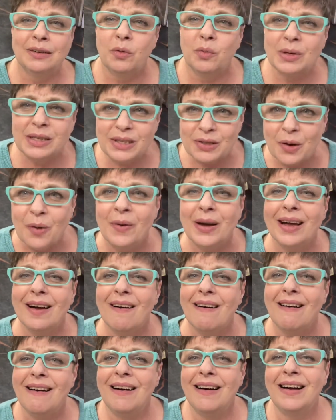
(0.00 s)
what's going
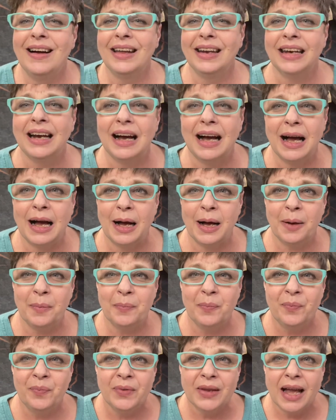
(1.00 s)
on?
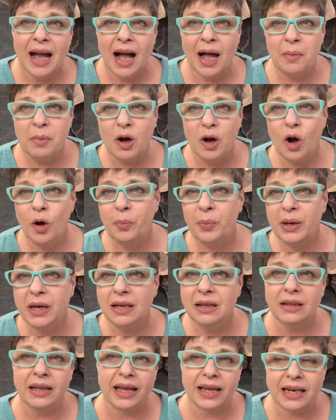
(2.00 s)
I'm
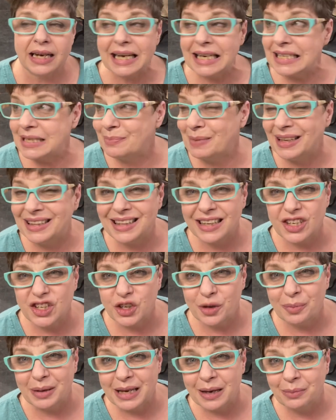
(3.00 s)
hoping like next month I
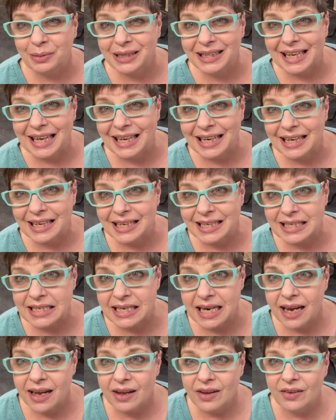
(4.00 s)
should be able to get out of
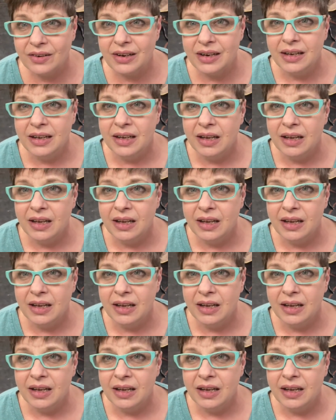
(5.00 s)
town.